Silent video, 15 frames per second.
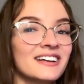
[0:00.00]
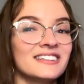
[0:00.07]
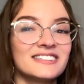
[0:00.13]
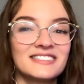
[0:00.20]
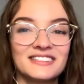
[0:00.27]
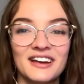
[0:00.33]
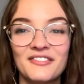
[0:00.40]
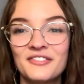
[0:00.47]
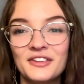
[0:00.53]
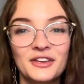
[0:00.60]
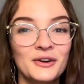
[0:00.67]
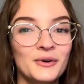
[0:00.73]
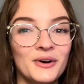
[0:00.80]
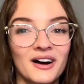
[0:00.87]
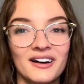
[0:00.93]
stuff
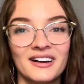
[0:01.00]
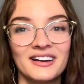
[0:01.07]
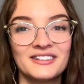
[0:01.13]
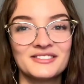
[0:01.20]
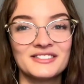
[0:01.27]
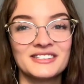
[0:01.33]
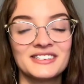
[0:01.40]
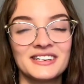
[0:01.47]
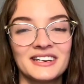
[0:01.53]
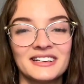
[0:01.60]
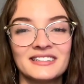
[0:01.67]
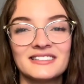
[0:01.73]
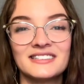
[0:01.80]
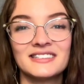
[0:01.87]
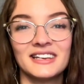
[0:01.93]
you are interested
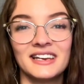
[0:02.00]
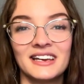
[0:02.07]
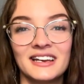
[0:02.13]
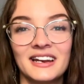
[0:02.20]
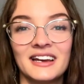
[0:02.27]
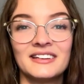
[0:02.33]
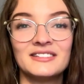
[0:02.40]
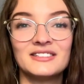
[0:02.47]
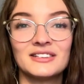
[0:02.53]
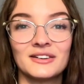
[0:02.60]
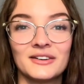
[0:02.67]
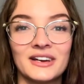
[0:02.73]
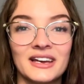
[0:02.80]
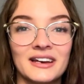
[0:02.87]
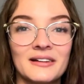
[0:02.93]
in seeing and
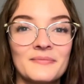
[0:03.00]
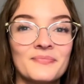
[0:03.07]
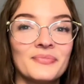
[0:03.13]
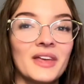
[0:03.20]
doing.